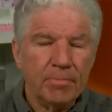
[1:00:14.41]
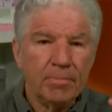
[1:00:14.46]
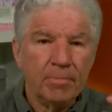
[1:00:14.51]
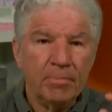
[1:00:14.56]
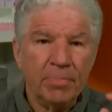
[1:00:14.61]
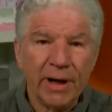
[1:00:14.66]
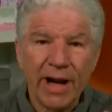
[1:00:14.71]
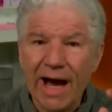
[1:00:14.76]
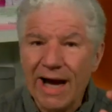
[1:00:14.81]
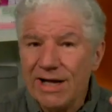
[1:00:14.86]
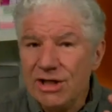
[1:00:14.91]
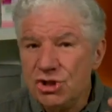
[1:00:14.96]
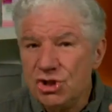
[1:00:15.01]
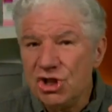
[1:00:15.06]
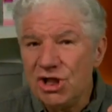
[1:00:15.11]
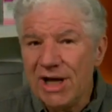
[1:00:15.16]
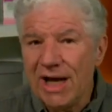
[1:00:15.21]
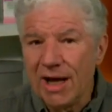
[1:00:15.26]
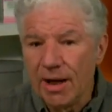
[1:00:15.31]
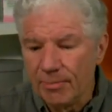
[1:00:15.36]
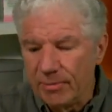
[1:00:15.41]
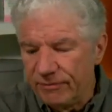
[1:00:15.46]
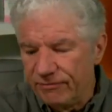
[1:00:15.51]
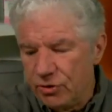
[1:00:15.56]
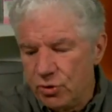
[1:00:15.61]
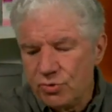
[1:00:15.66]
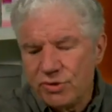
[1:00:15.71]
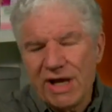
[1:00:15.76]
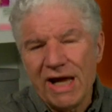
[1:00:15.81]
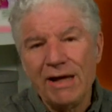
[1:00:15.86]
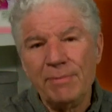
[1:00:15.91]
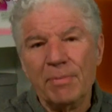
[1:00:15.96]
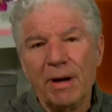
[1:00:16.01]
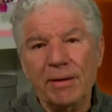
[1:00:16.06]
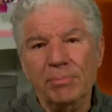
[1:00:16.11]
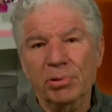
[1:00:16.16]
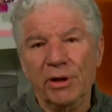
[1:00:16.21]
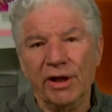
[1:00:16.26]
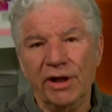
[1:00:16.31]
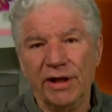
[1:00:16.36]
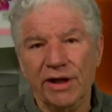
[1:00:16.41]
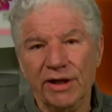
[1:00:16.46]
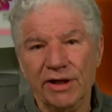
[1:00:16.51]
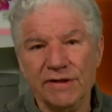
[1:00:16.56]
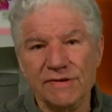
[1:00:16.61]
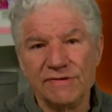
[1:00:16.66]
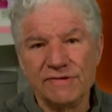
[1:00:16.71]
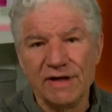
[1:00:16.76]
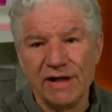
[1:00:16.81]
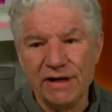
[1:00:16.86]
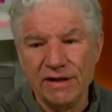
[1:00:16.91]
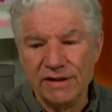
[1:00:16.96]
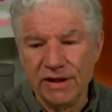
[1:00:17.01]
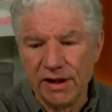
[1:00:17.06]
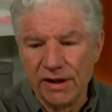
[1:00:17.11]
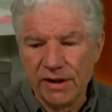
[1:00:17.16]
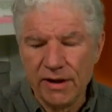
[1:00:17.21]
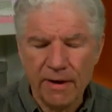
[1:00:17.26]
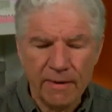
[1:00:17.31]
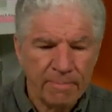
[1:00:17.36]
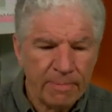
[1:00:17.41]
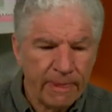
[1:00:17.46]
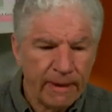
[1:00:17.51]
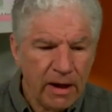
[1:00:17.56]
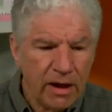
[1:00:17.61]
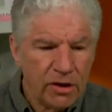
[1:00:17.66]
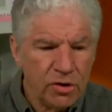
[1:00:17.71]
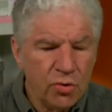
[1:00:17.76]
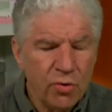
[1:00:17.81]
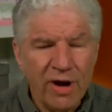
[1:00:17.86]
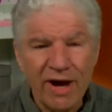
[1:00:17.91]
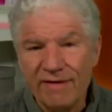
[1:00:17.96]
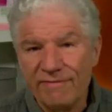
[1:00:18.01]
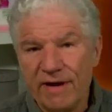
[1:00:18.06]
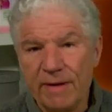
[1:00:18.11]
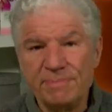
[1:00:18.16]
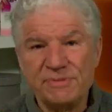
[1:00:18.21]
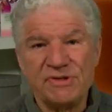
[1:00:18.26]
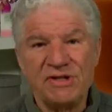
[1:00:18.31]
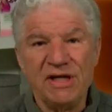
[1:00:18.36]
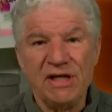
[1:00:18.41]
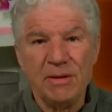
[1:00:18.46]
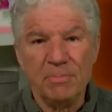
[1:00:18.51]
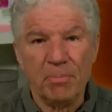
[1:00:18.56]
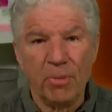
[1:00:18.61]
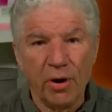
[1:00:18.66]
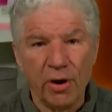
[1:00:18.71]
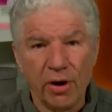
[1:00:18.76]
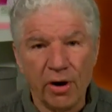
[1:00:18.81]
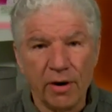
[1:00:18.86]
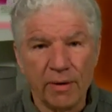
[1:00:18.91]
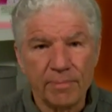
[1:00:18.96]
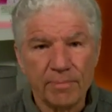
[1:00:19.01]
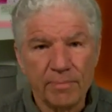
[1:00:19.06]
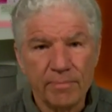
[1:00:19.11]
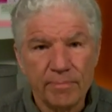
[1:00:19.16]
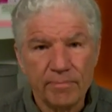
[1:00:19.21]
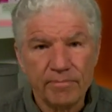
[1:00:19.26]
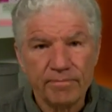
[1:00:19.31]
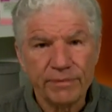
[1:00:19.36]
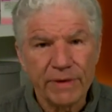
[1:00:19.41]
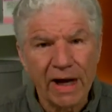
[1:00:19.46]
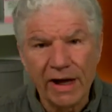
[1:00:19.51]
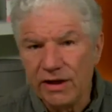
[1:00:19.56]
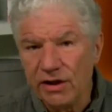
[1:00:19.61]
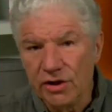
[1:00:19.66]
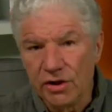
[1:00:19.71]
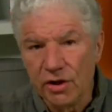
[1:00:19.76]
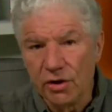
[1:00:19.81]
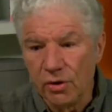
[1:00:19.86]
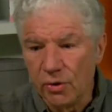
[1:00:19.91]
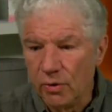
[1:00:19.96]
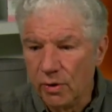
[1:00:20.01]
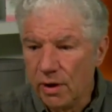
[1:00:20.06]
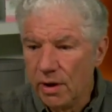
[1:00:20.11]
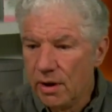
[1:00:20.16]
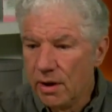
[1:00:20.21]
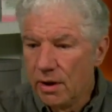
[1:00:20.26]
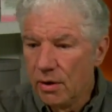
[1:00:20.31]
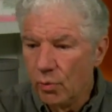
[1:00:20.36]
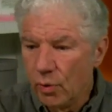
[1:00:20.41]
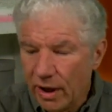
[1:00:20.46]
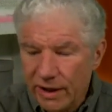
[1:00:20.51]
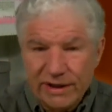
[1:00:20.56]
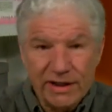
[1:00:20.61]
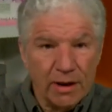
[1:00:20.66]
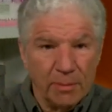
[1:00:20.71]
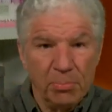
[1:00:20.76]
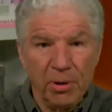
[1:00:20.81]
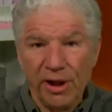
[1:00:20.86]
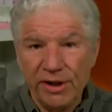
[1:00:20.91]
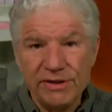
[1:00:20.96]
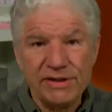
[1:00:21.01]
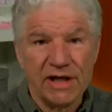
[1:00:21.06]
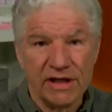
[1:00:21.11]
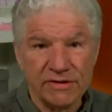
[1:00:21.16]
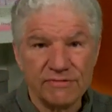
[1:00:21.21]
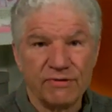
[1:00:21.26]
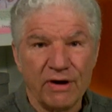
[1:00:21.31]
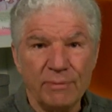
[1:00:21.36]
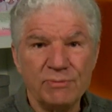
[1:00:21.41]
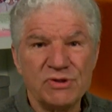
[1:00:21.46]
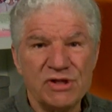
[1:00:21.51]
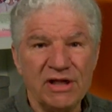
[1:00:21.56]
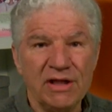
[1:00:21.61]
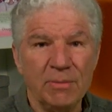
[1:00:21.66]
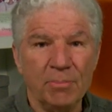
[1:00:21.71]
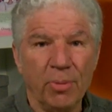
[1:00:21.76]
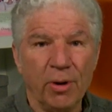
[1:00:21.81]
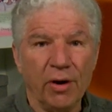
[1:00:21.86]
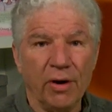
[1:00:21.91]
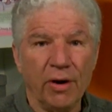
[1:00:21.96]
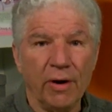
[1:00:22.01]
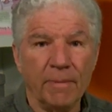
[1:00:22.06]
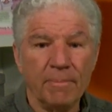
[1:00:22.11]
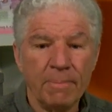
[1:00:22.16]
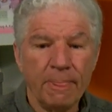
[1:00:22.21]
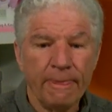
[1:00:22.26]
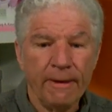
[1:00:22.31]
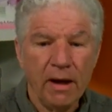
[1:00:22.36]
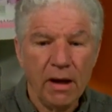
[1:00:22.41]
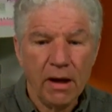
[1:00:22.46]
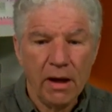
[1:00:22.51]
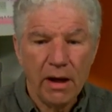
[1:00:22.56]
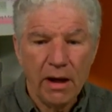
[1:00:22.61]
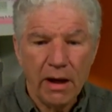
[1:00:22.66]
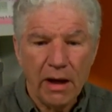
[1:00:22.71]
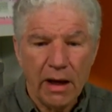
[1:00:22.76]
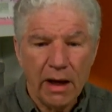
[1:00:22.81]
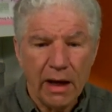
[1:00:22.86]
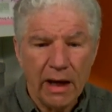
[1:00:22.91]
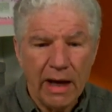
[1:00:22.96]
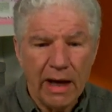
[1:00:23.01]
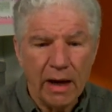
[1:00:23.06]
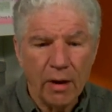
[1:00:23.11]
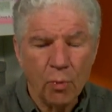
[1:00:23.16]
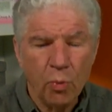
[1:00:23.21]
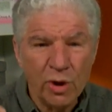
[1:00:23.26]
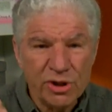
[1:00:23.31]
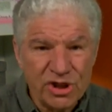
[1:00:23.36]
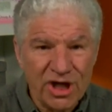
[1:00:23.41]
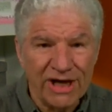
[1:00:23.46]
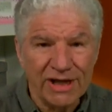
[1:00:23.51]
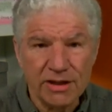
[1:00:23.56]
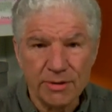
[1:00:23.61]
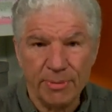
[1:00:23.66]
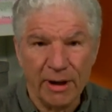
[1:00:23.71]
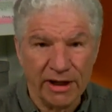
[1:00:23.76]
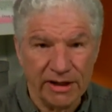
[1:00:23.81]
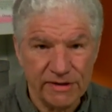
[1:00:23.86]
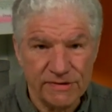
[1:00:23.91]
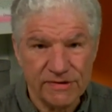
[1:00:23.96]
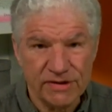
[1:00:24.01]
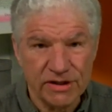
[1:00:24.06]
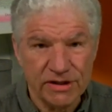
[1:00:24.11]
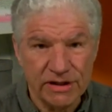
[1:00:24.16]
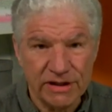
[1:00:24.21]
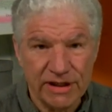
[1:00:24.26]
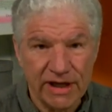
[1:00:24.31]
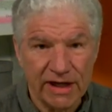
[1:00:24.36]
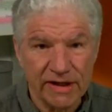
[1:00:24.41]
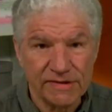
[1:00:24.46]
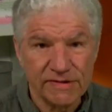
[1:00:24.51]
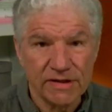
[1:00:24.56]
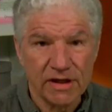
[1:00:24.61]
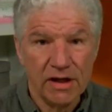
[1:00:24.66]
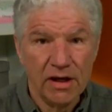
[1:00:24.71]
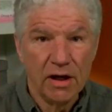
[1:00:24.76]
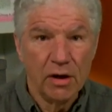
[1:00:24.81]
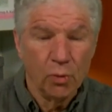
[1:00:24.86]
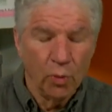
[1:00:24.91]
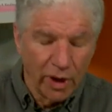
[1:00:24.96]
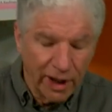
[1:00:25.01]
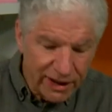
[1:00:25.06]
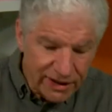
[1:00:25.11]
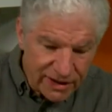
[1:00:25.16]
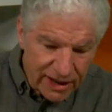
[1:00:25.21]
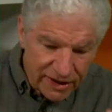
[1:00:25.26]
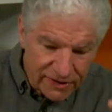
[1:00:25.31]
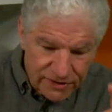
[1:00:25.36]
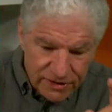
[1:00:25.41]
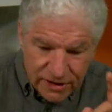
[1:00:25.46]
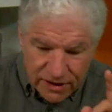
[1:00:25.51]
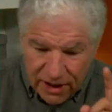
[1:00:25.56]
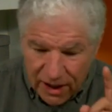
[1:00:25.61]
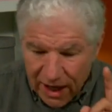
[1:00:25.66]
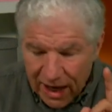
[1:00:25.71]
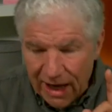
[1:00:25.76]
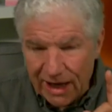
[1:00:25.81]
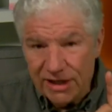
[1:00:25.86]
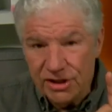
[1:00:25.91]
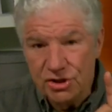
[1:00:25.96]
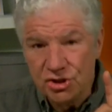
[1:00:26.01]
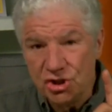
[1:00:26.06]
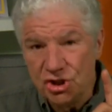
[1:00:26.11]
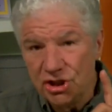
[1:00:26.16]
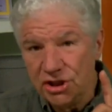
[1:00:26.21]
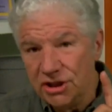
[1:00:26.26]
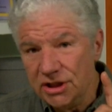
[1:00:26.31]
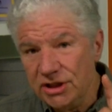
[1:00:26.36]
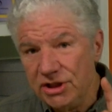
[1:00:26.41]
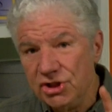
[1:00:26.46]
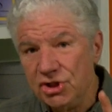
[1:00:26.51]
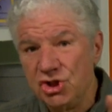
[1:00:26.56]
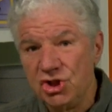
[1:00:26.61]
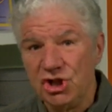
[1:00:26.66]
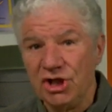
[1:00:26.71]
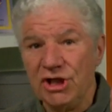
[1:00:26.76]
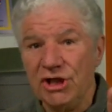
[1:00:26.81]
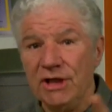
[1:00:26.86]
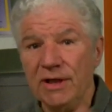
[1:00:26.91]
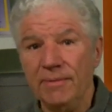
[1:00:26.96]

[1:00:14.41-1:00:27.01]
But IgM, if you take my blood and say, Doug, you have Epstein Barr, how do you know? Well, I did a blood test for Epstein Barr. Eh, which antibodies did you test? Well, I tested IgG.